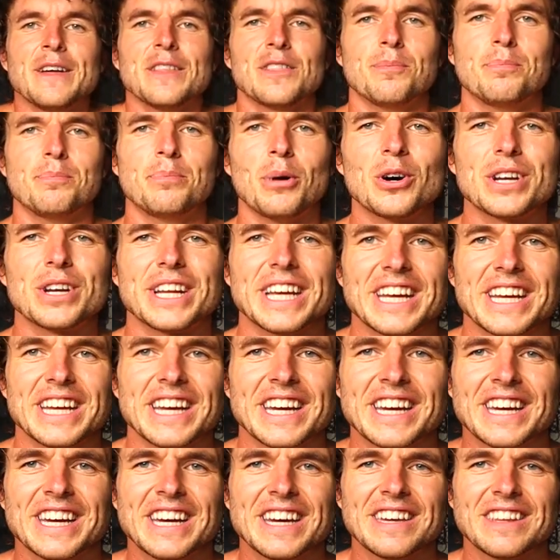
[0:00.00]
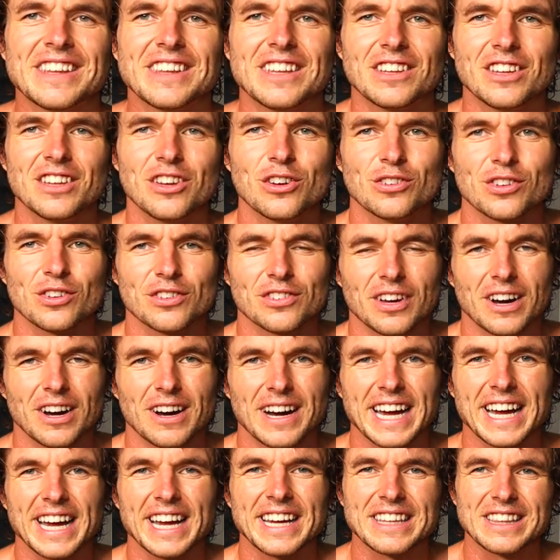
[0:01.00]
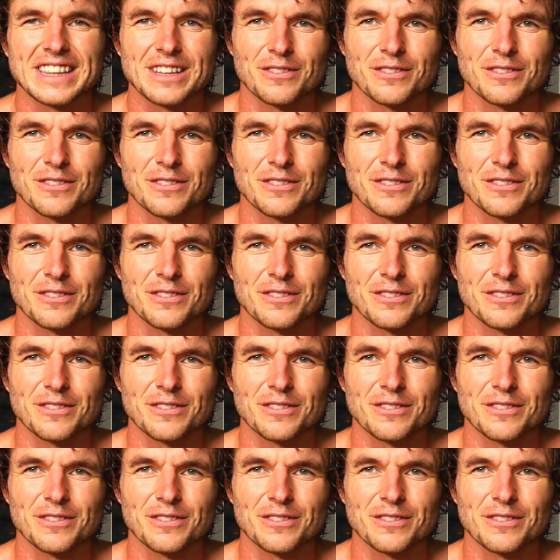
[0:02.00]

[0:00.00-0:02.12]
the body that you desire,